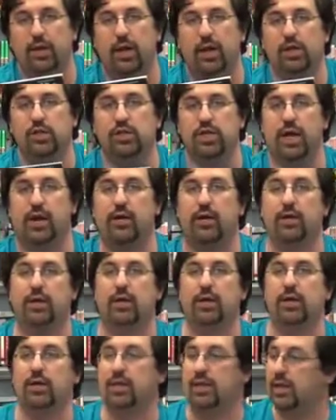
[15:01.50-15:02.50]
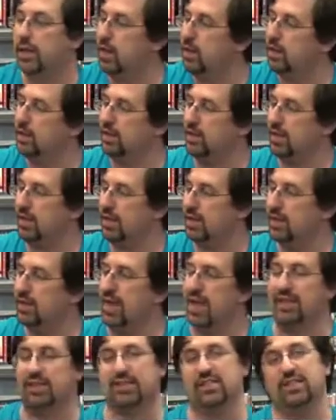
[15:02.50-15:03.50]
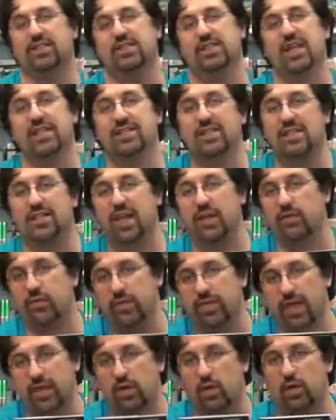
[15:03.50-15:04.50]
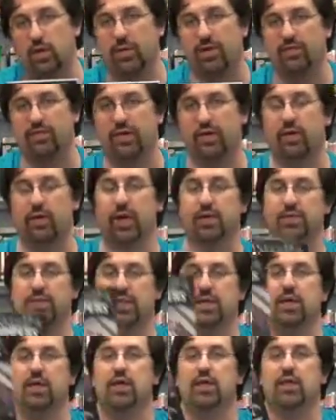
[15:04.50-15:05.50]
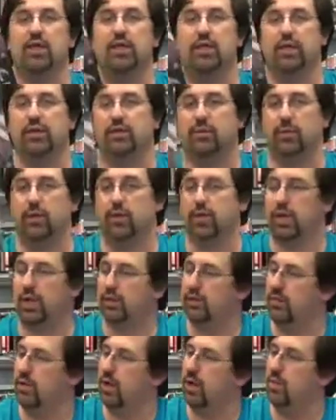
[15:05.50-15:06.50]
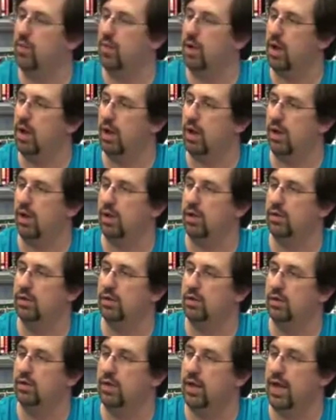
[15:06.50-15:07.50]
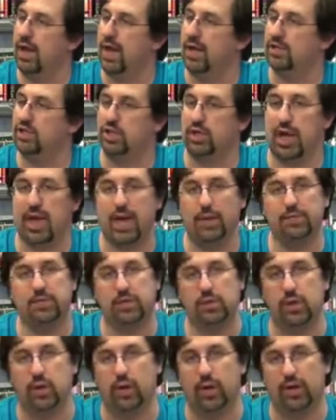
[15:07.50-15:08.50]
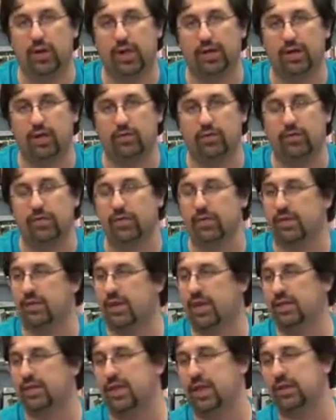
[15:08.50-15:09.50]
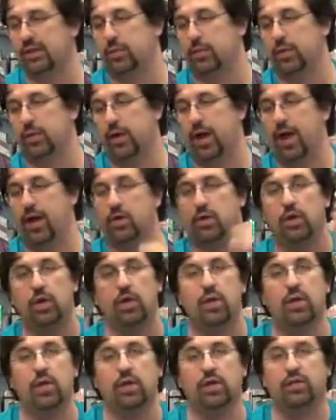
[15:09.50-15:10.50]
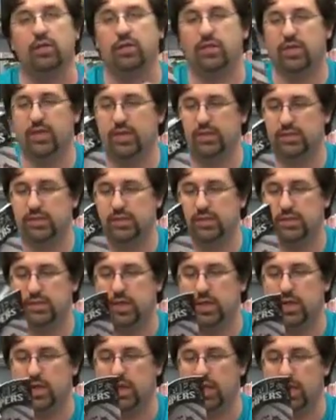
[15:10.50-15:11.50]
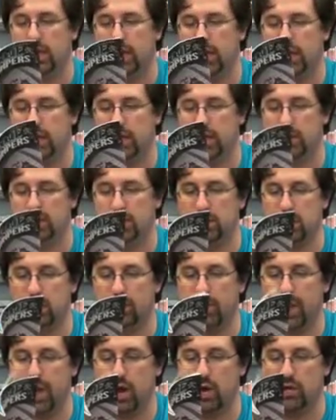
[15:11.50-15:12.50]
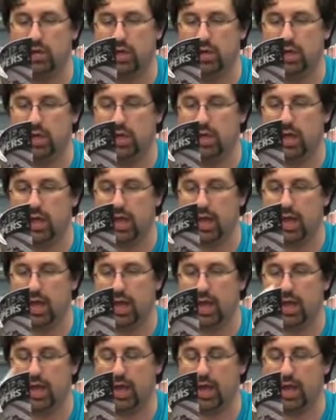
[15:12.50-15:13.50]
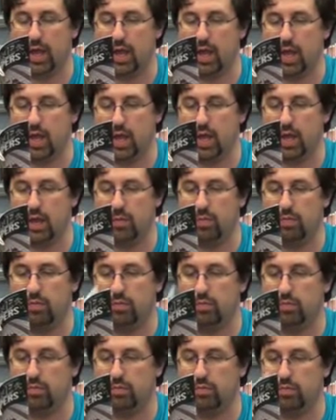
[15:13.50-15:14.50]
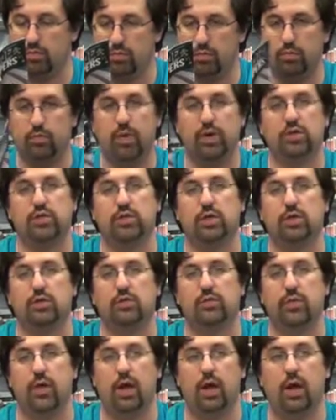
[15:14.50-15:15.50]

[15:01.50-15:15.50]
and Jared, the little guy that sits next to Dave when they talk about video games. This book is from Action Lab, so you know I like everything that they tend to put out. This is about a bunch of